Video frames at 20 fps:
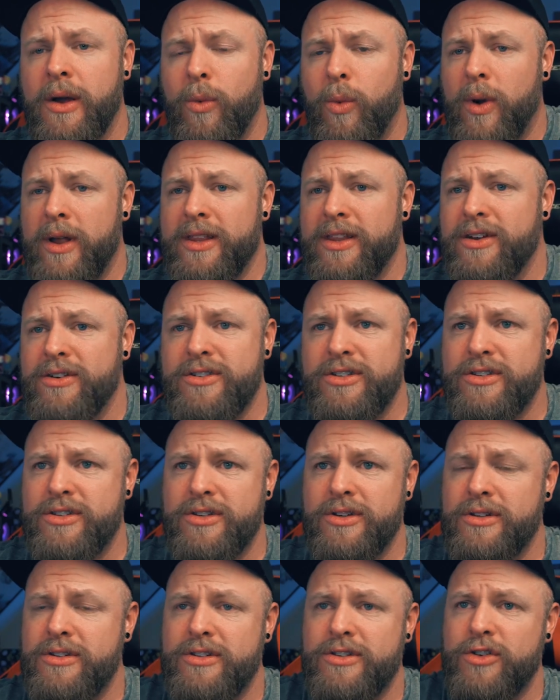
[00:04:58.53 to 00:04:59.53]
when there's
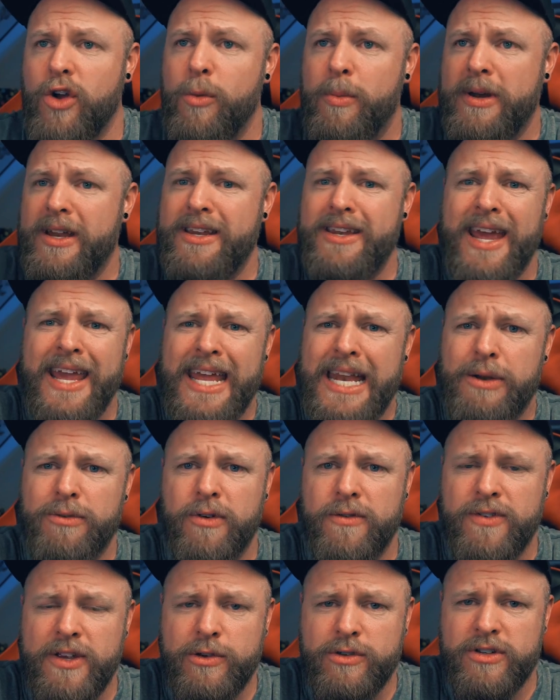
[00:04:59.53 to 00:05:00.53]
so many negative
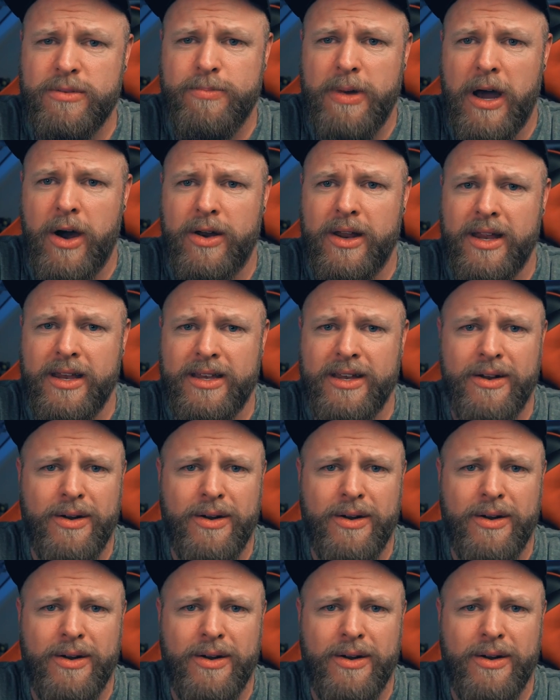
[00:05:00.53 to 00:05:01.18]
reviews about it.